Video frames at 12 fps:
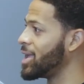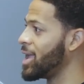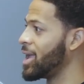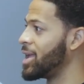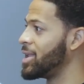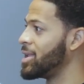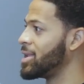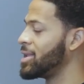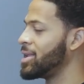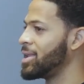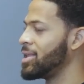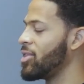And
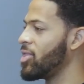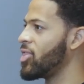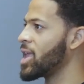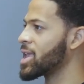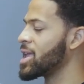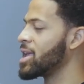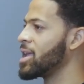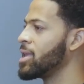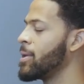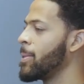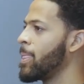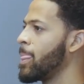thinking,
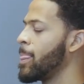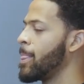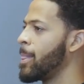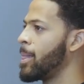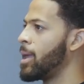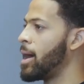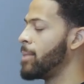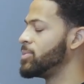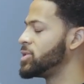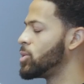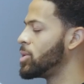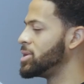I'm
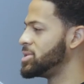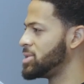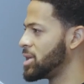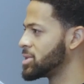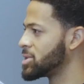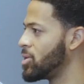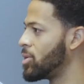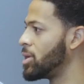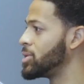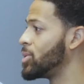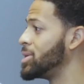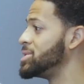26, going
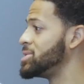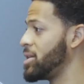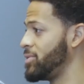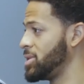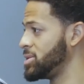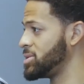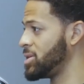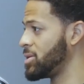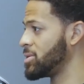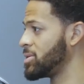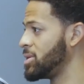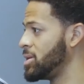on 27 this
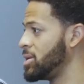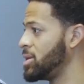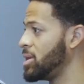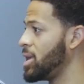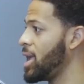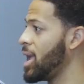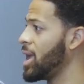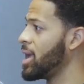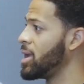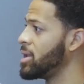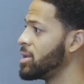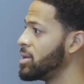year,
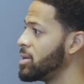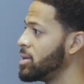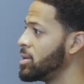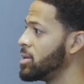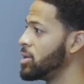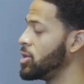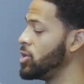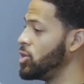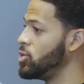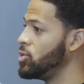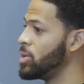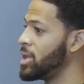and
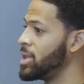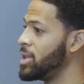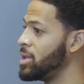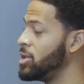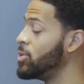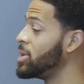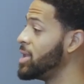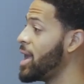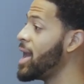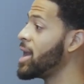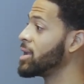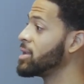you and you and
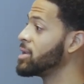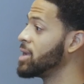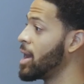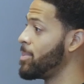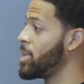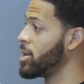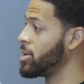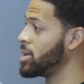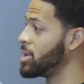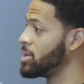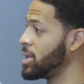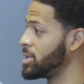dad got married
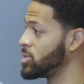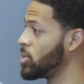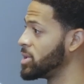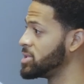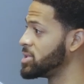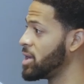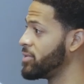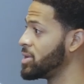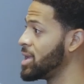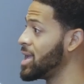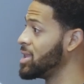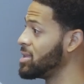at, at
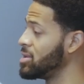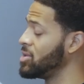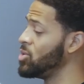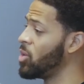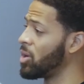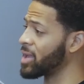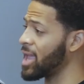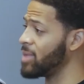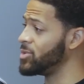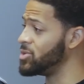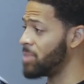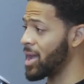27 and you all
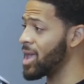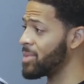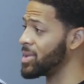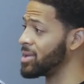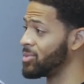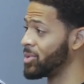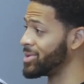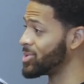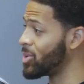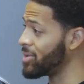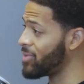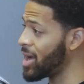came to miami at what
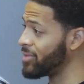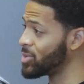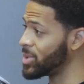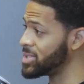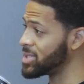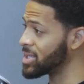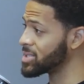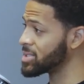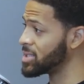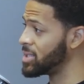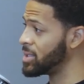25 26